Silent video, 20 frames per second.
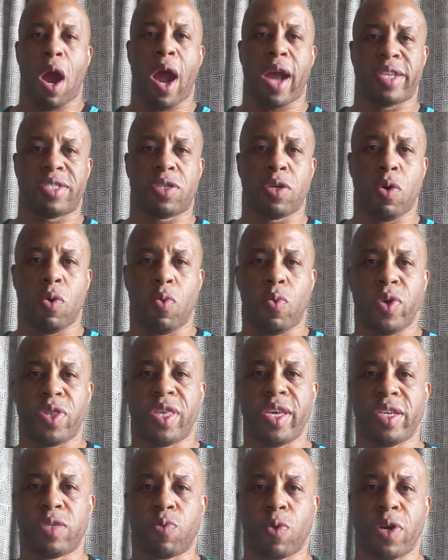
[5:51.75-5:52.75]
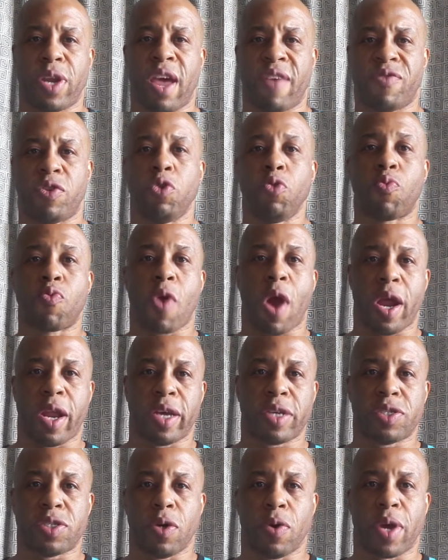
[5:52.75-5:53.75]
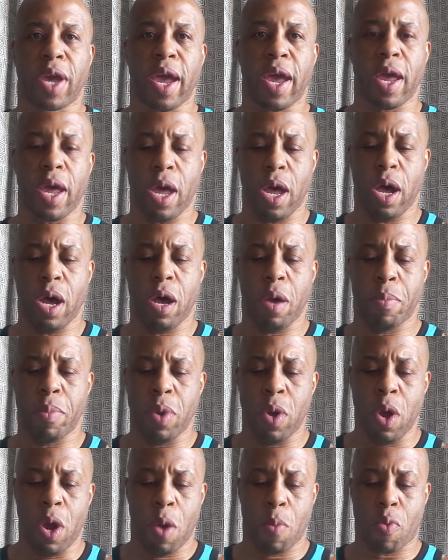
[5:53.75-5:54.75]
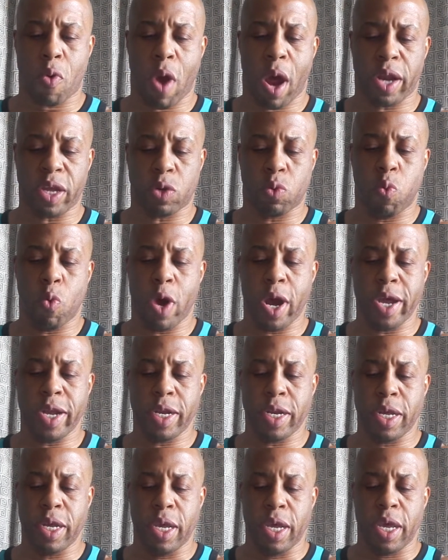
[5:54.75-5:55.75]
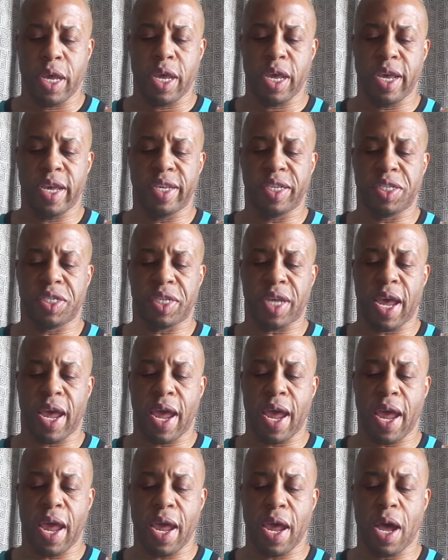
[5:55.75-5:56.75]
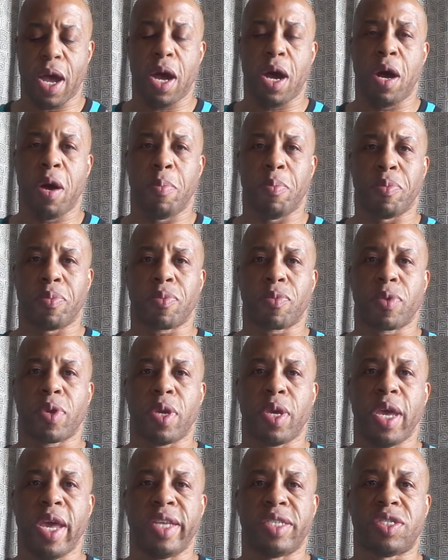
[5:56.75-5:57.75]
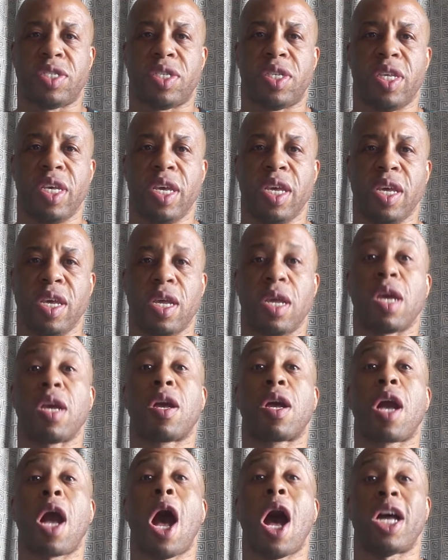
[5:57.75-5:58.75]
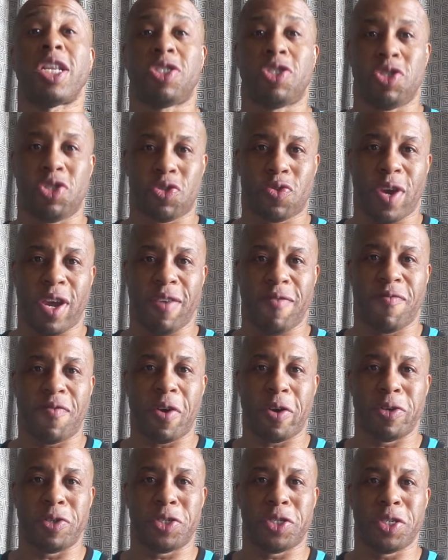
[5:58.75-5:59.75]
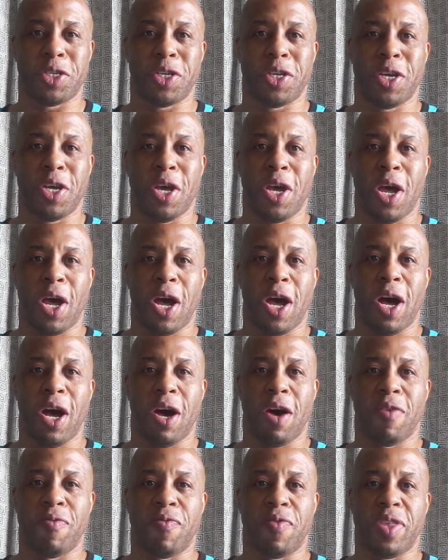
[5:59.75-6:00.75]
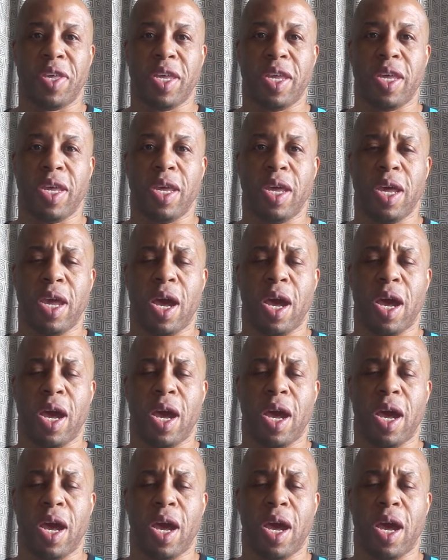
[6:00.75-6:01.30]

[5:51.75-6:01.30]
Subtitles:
So with this, we're going to have two products. Okay, product one is it's the concentrate version of the